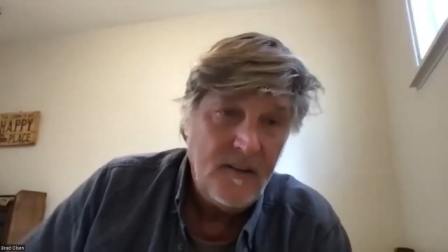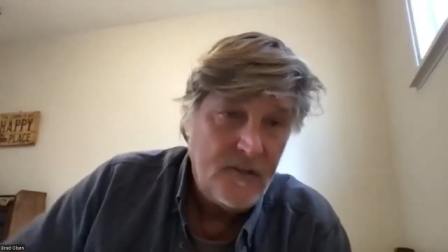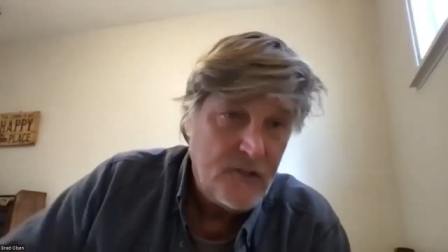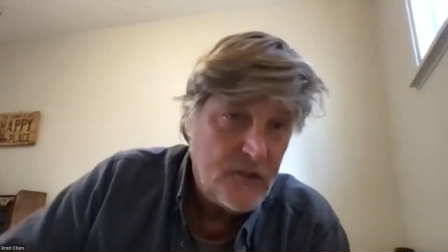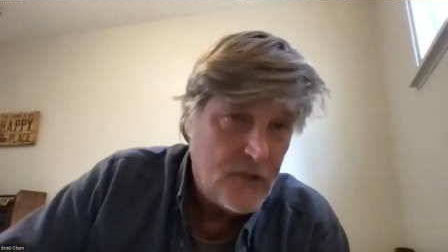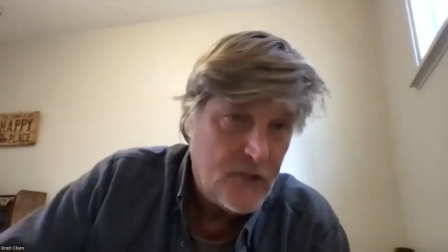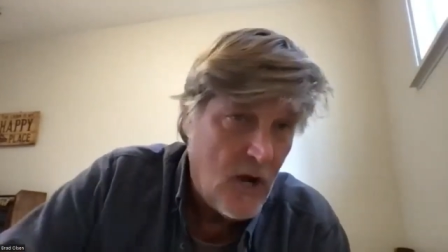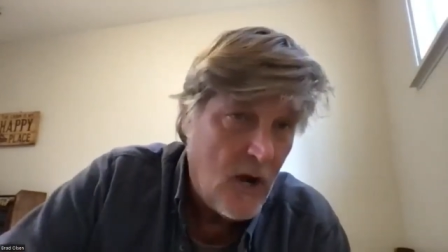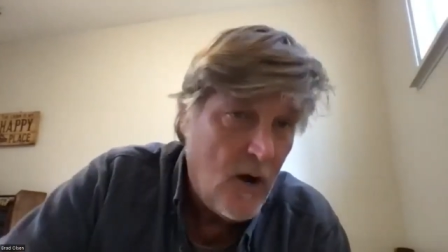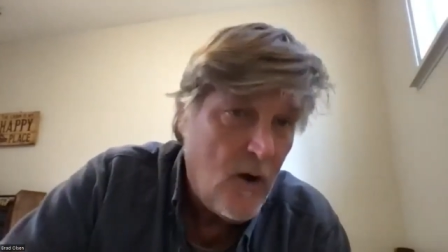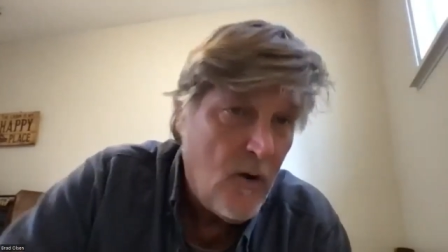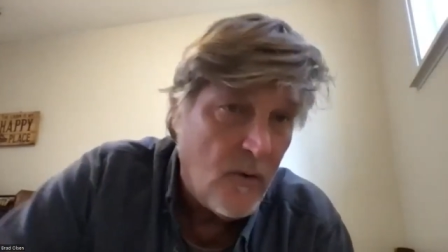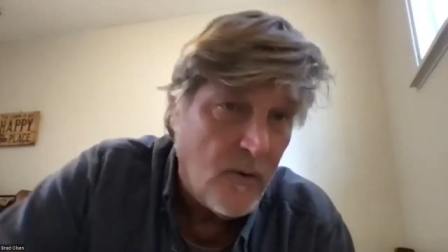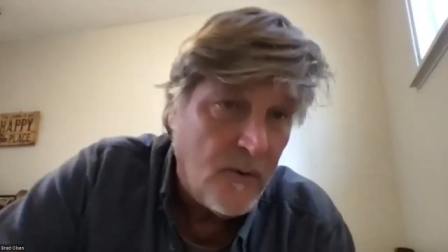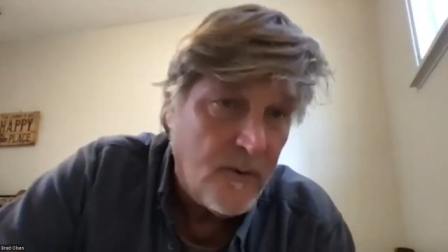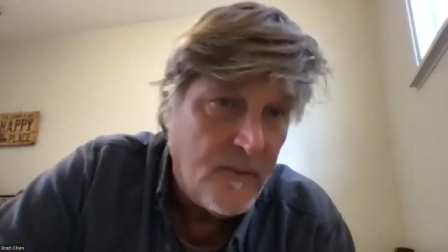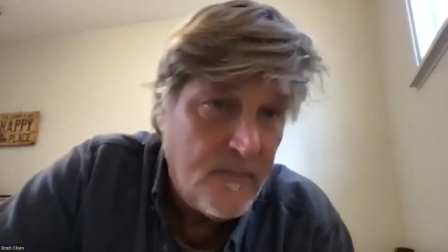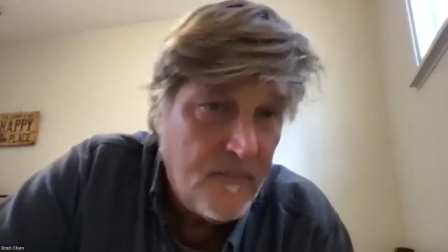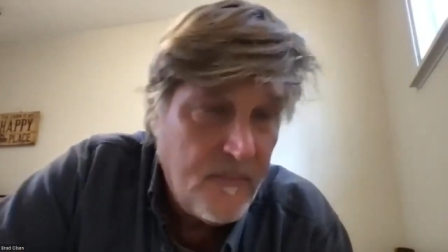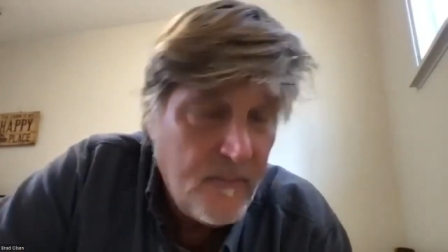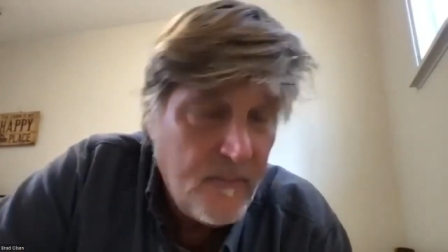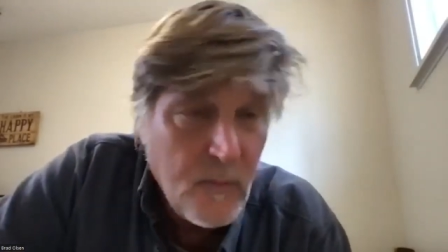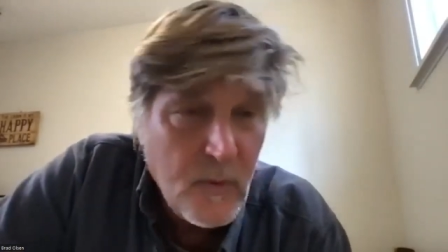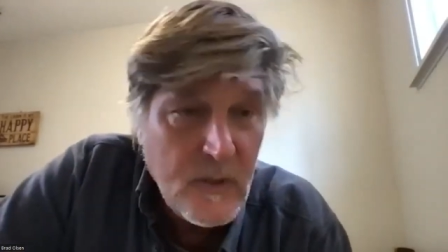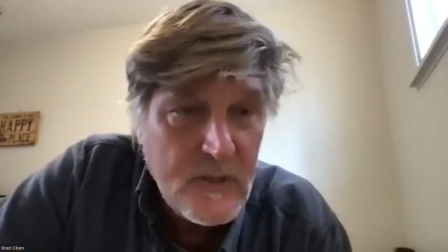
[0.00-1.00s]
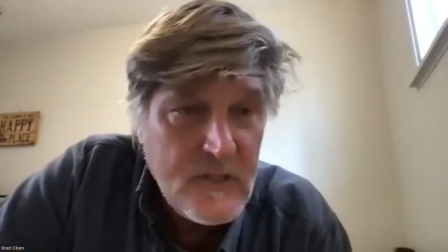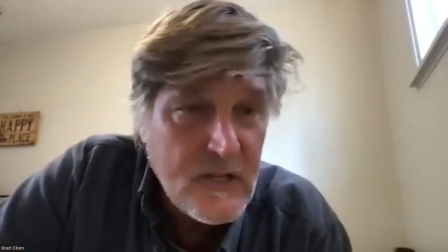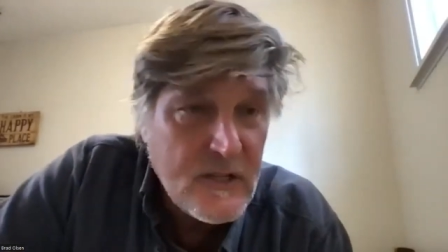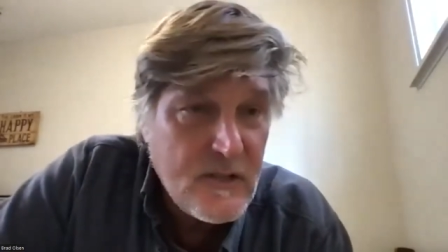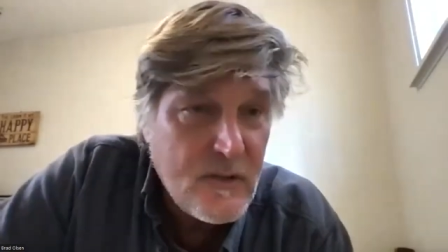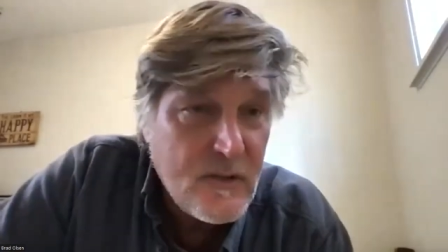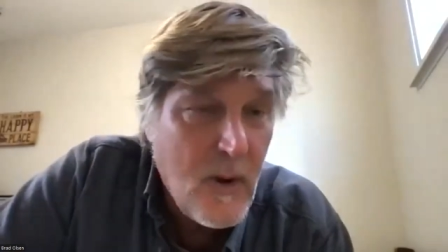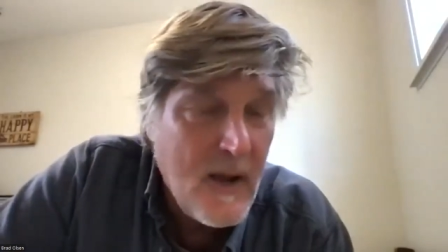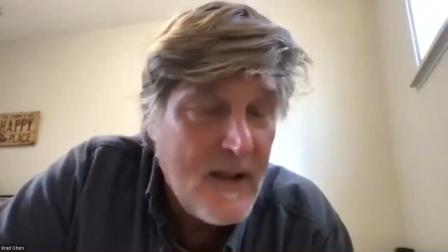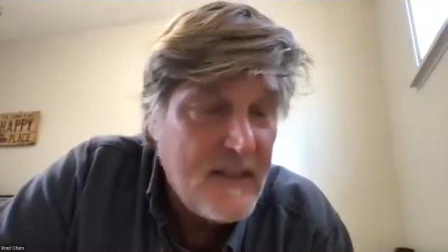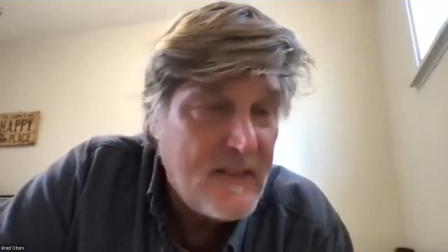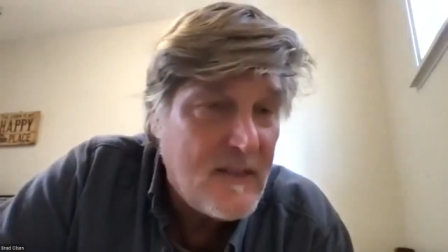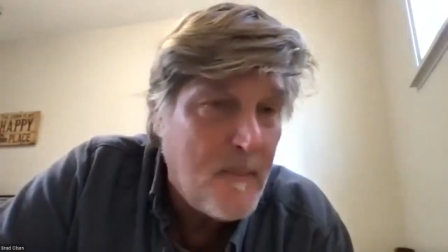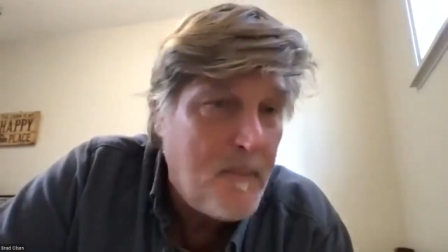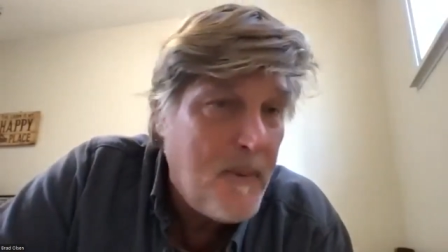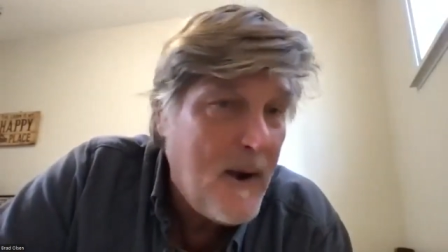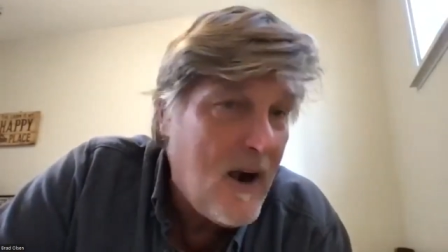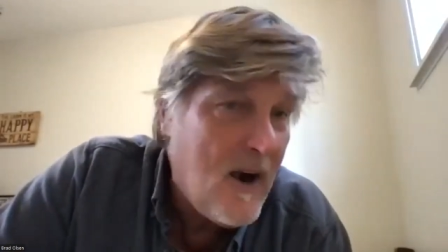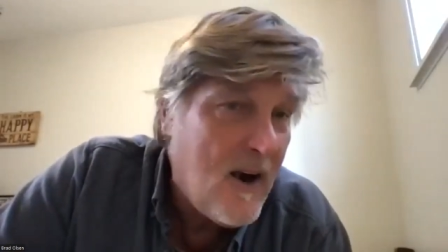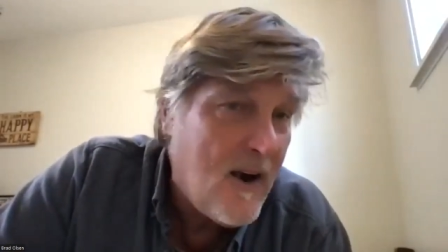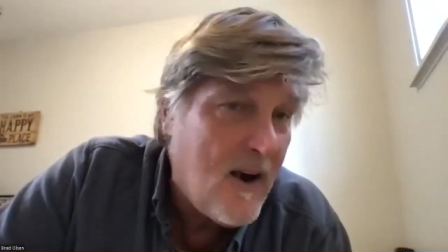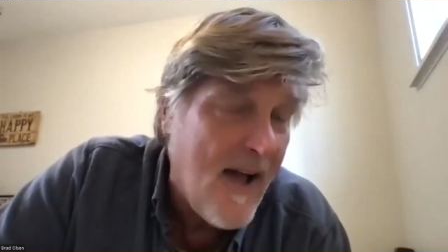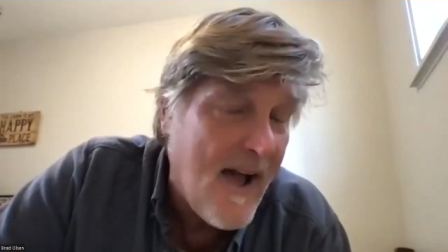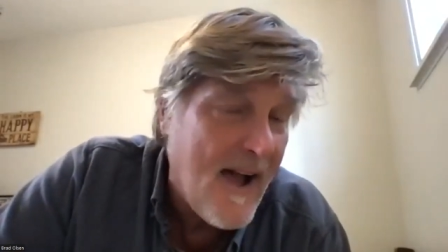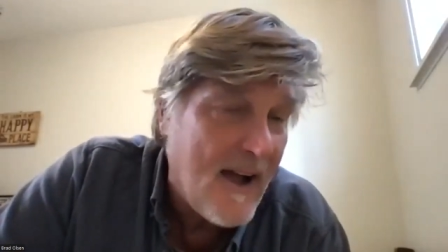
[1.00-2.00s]
shown, which is quite the
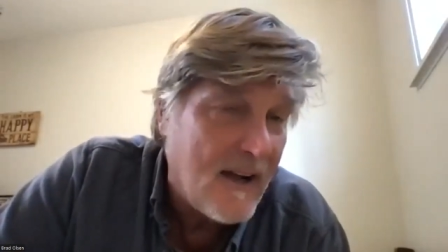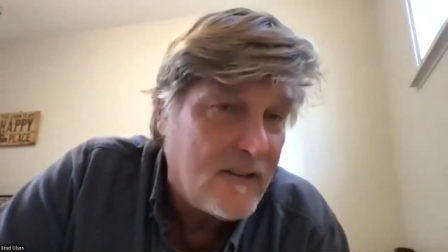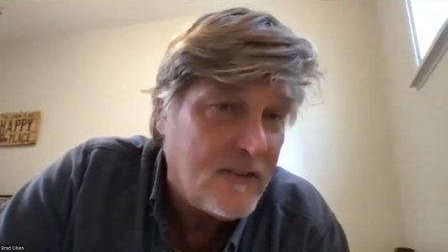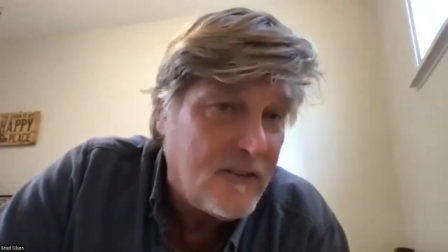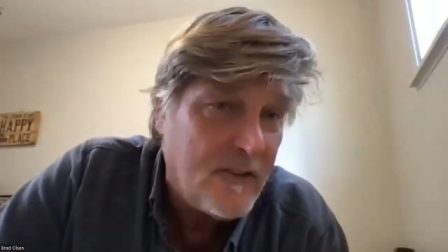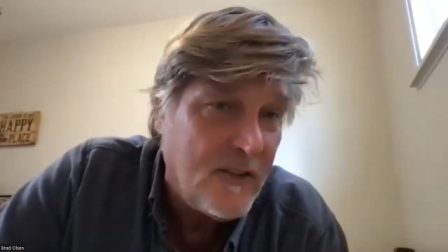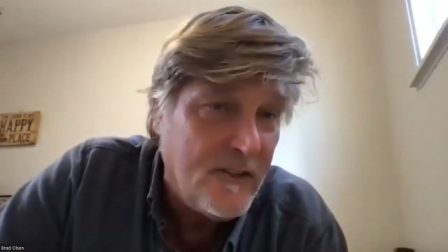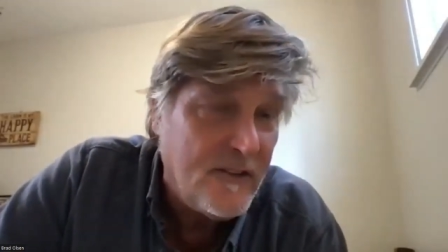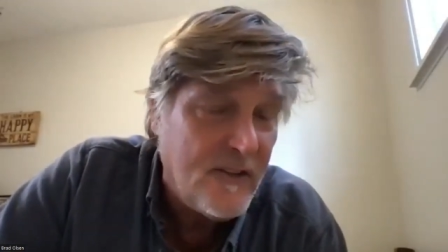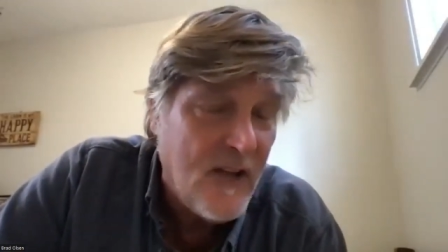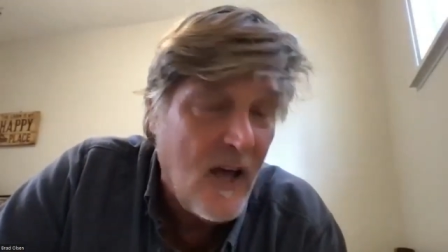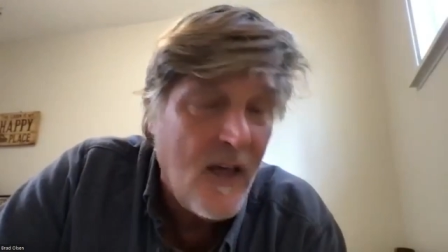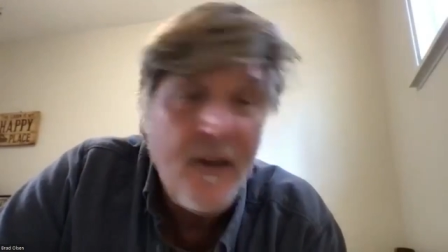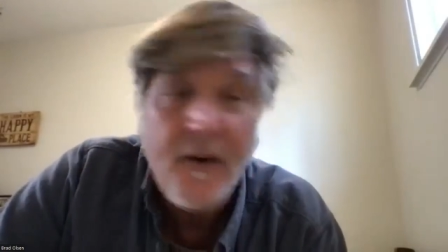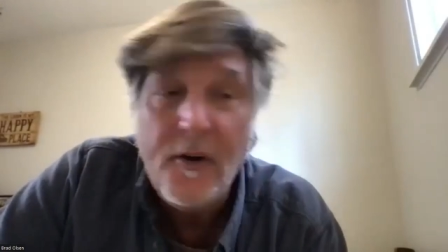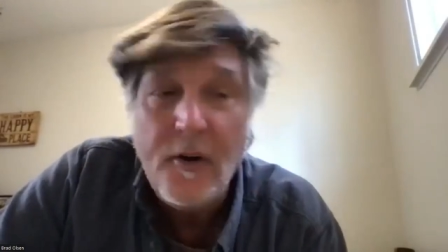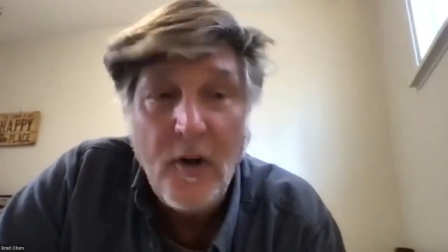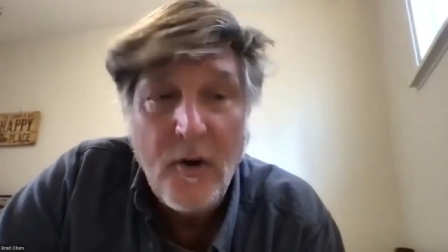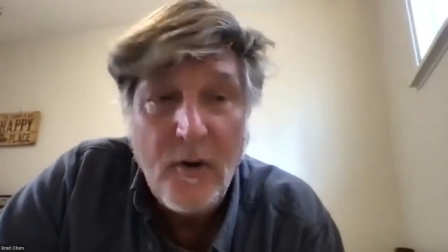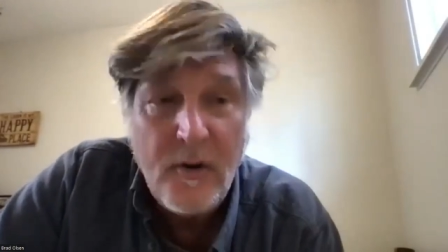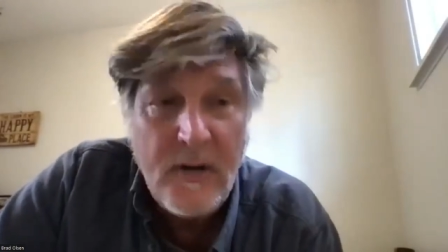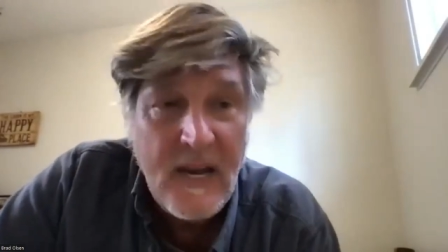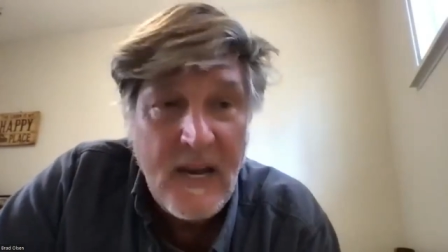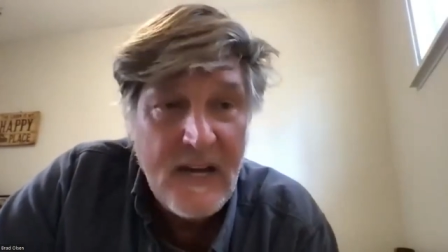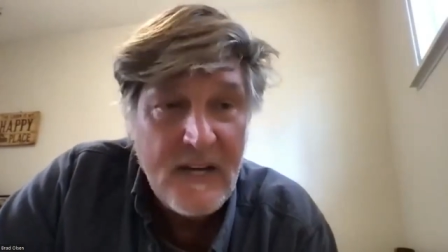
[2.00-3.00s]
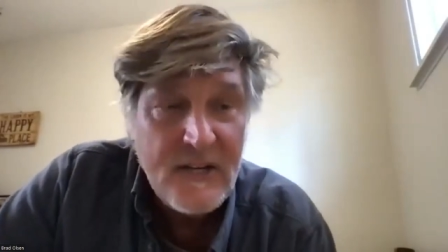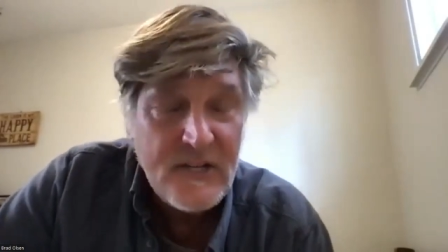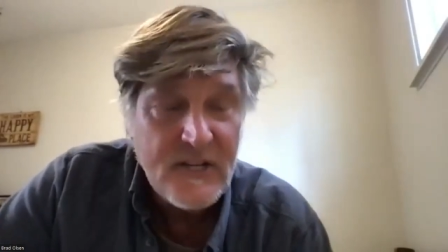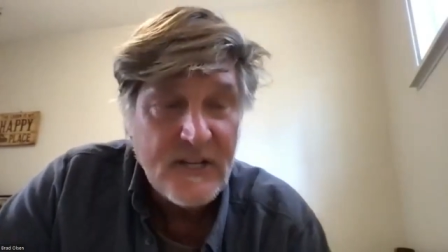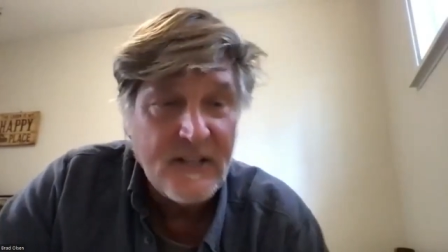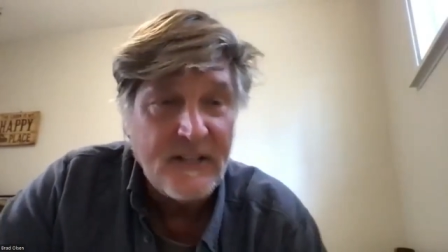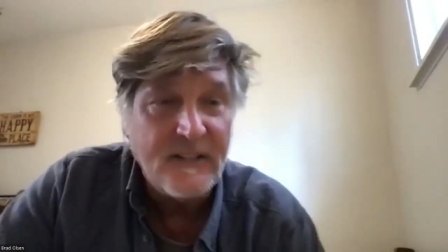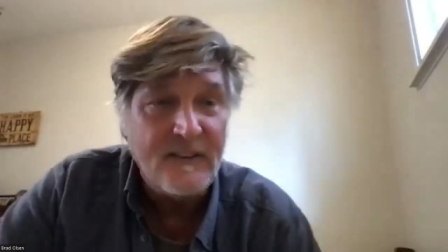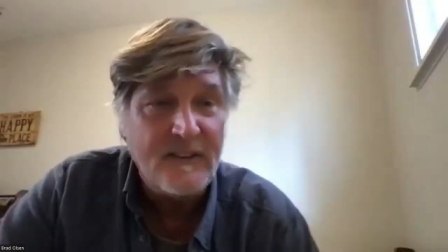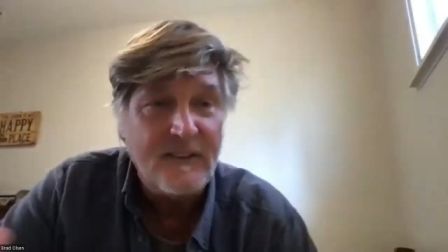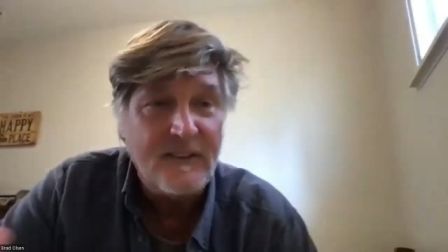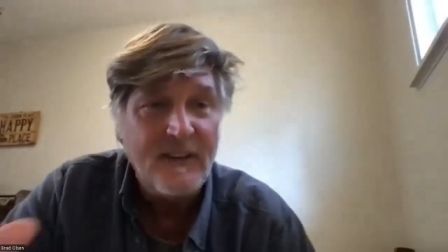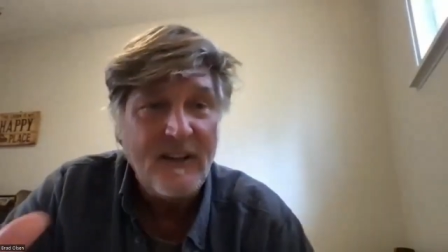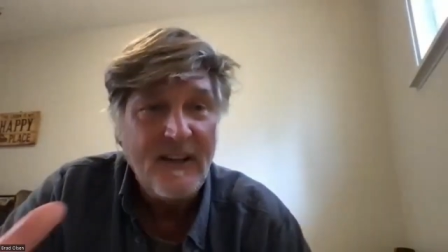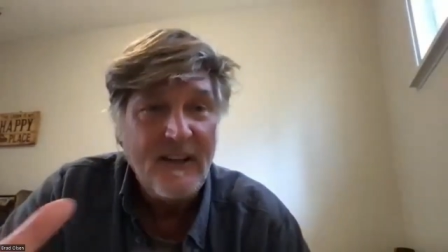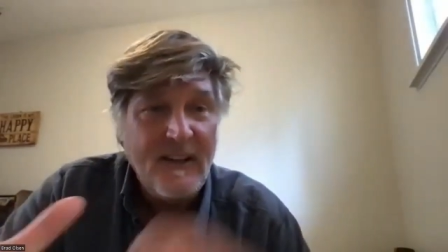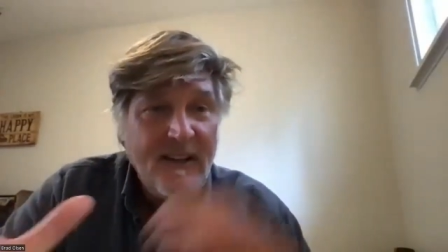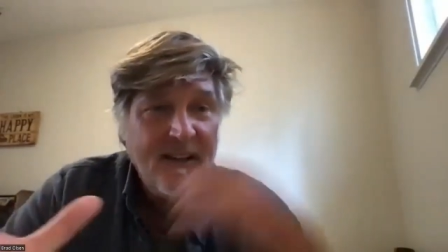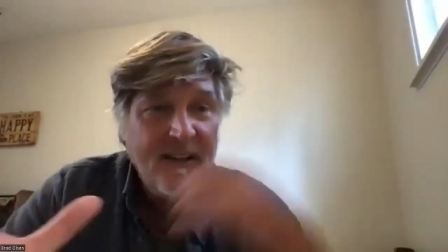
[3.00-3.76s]
paradox because other locations,